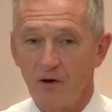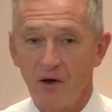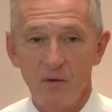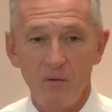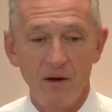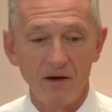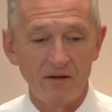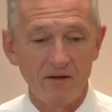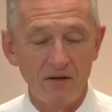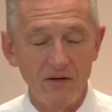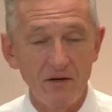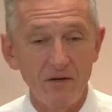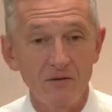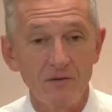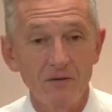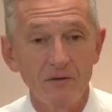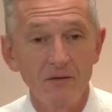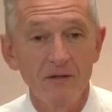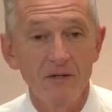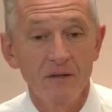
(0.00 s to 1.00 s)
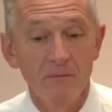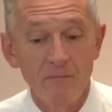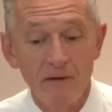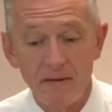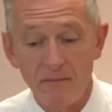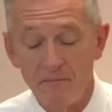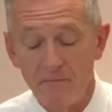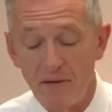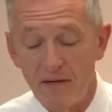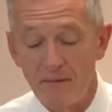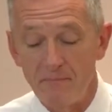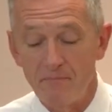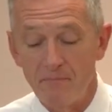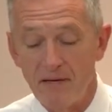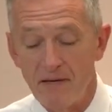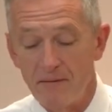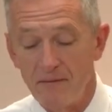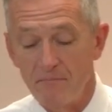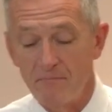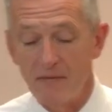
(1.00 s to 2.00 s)
know what to do. Be,
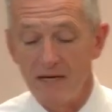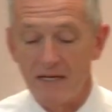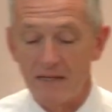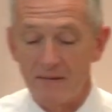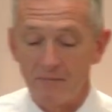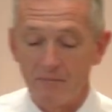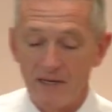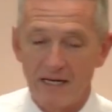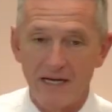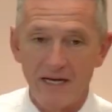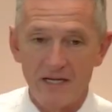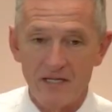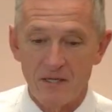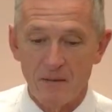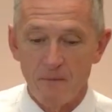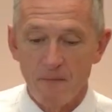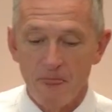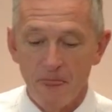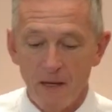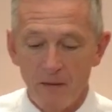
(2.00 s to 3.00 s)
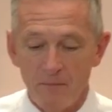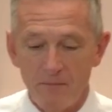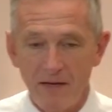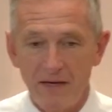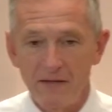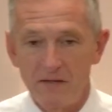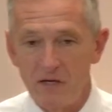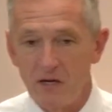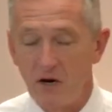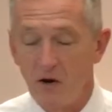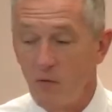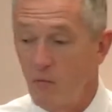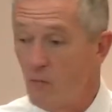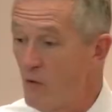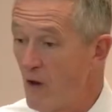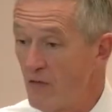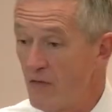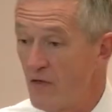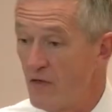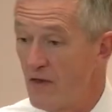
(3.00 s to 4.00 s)
be, be, because, you know,
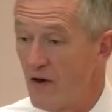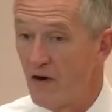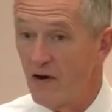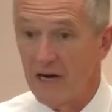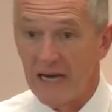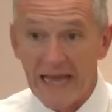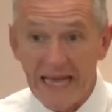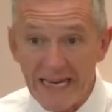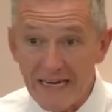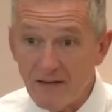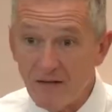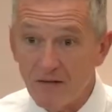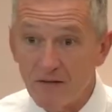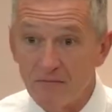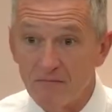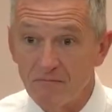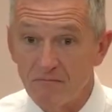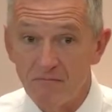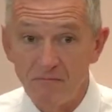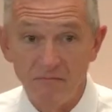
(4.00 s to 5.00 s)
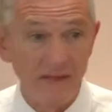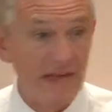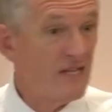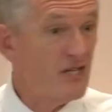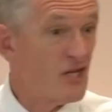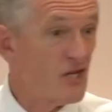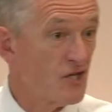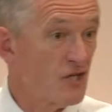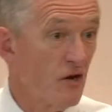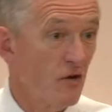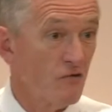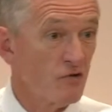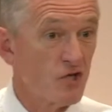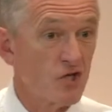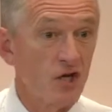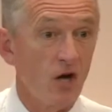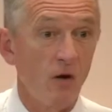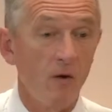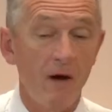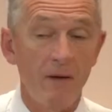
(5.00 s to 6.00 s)
whether they're late, they just don't
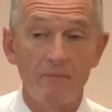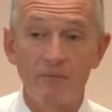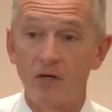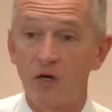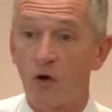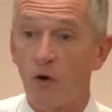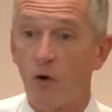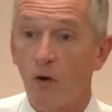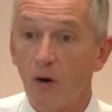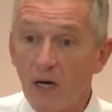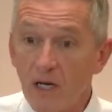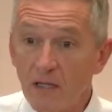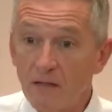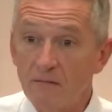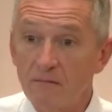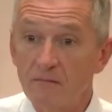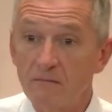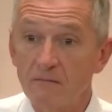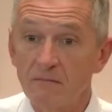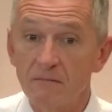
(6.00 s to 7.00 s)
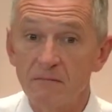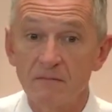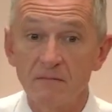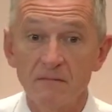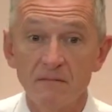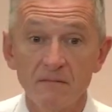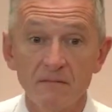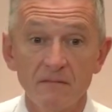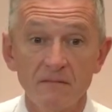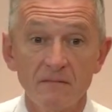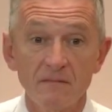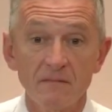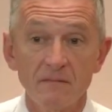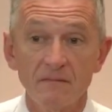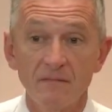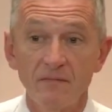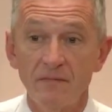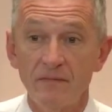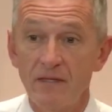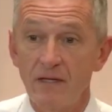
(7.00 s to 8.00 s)
show up to court.
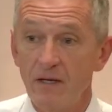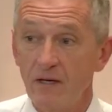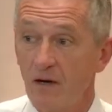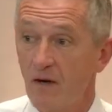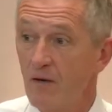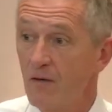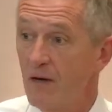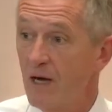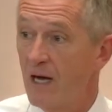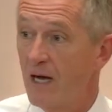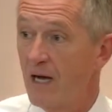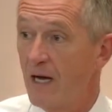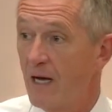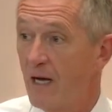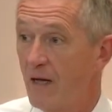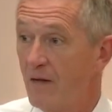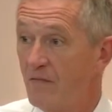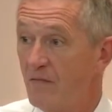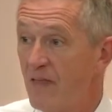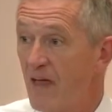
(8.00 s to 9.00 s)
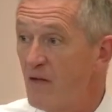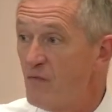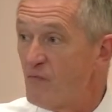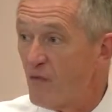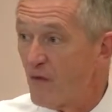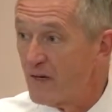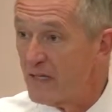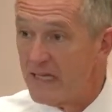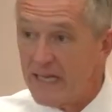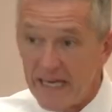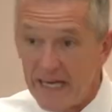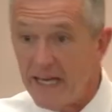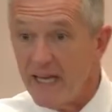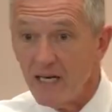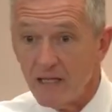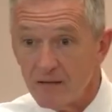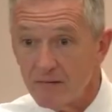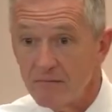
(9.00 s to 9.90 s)
You know, uh, they forget.